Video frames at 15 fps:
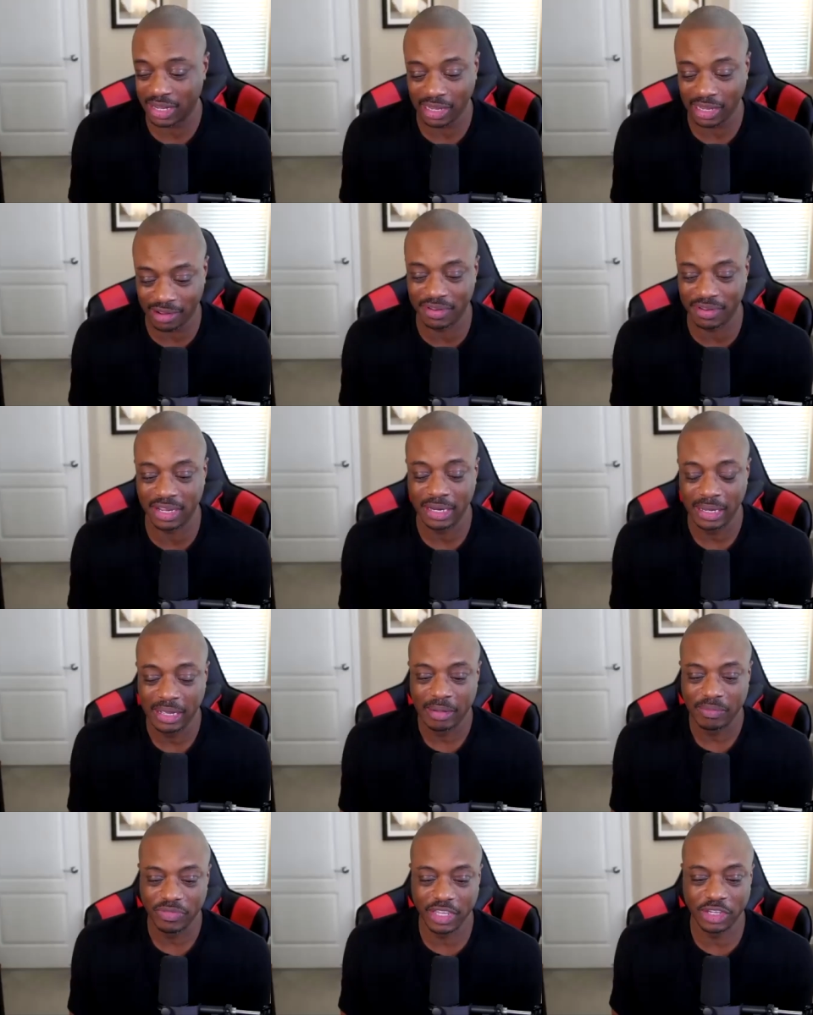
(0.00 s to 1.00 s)
I love it
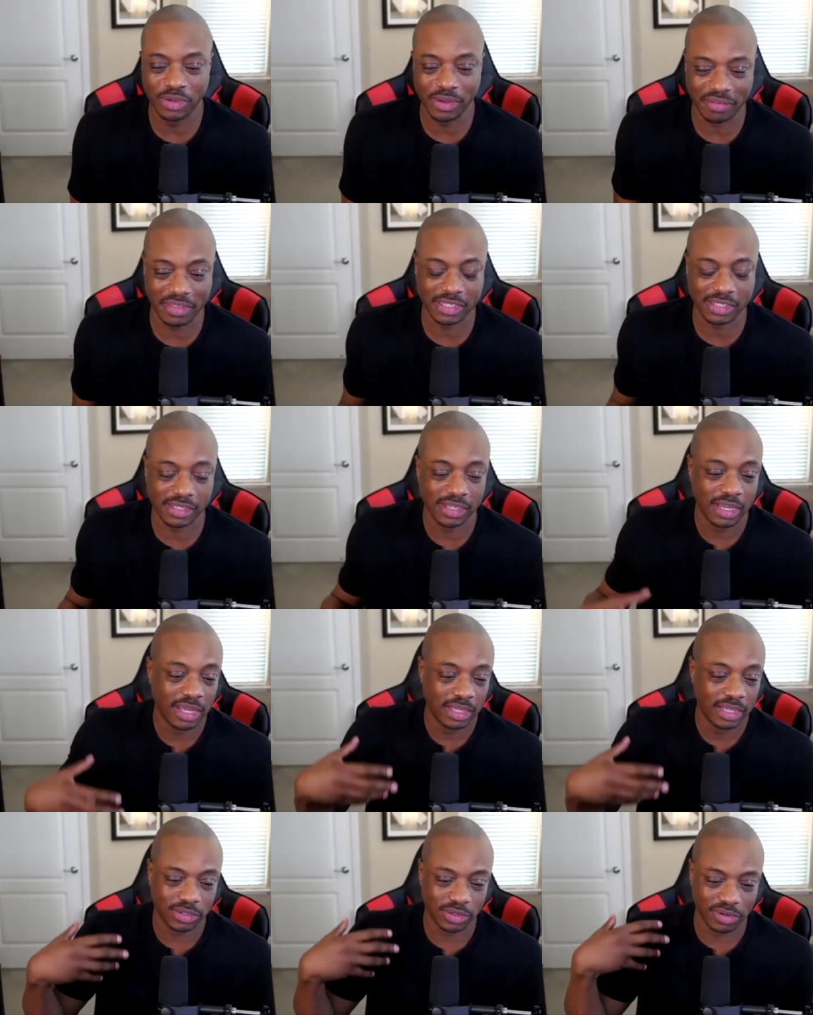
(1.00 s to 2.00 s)
that you have this
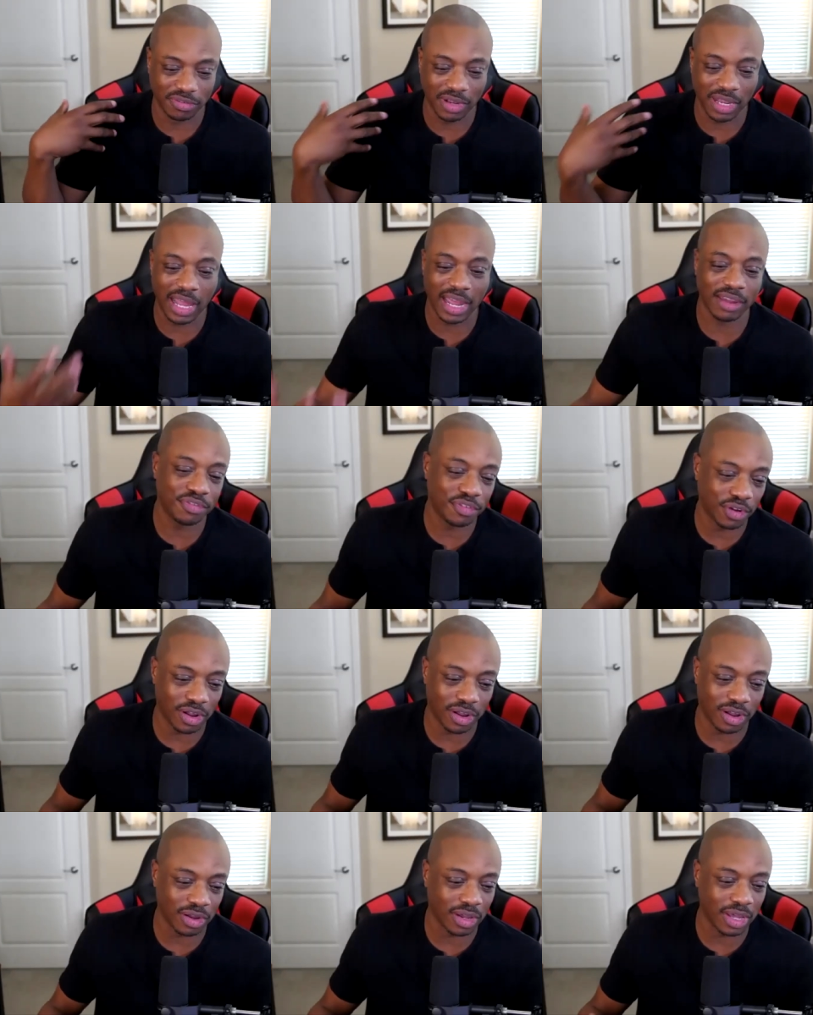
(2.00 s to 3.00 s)
sort of
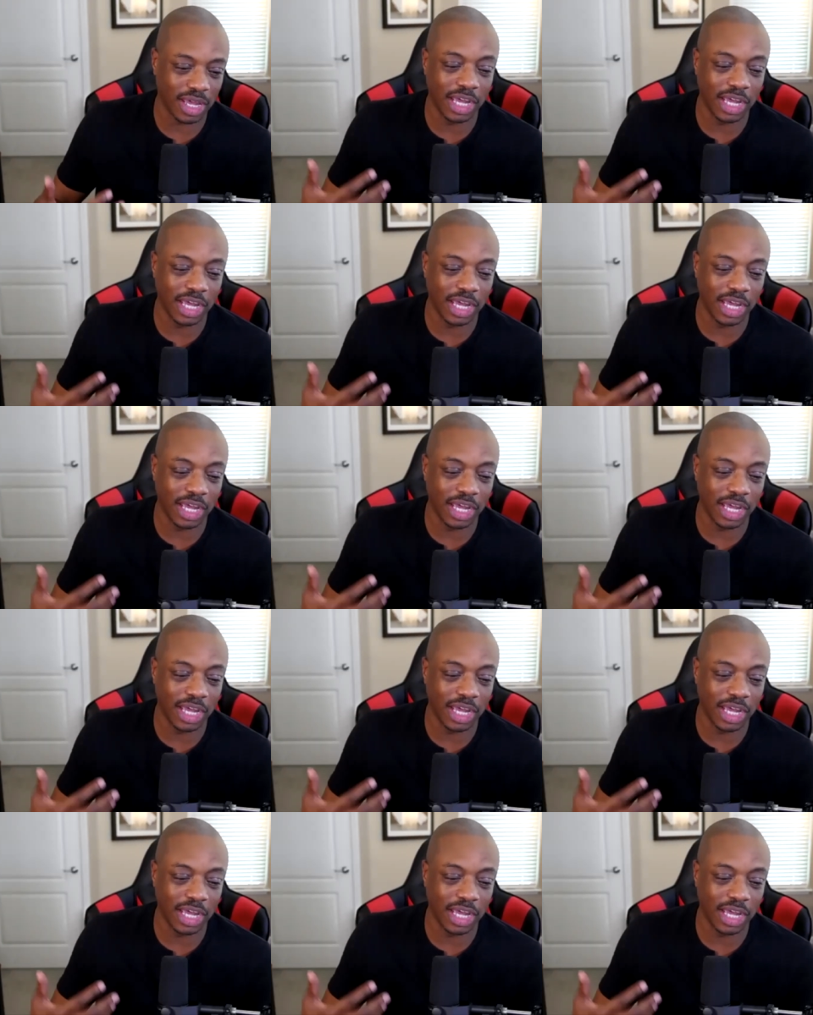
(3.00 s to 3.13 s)
lifelong,